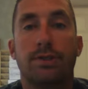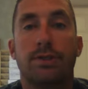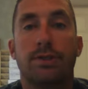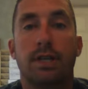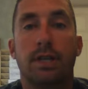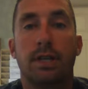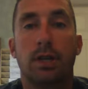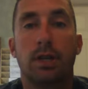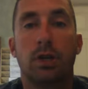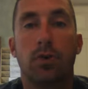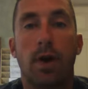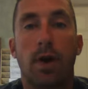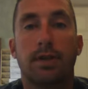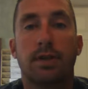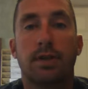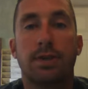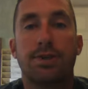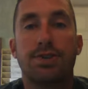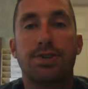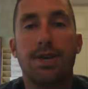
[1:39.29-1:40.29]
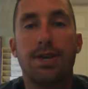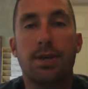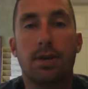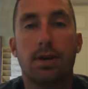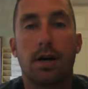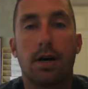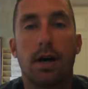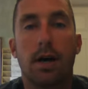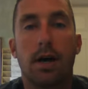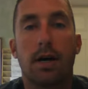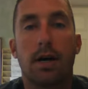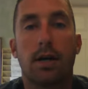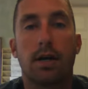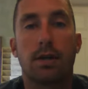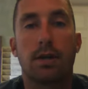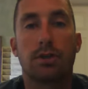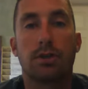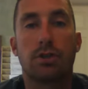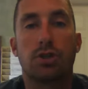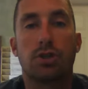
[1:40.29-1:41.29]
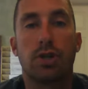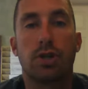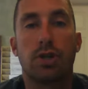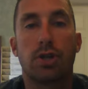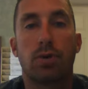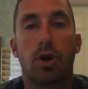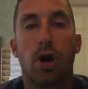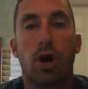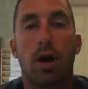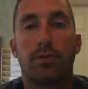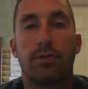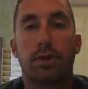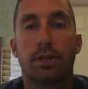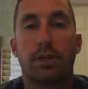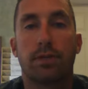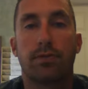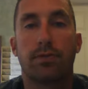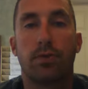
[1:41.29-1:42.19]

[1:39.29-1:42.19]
see you at the uh, chamber office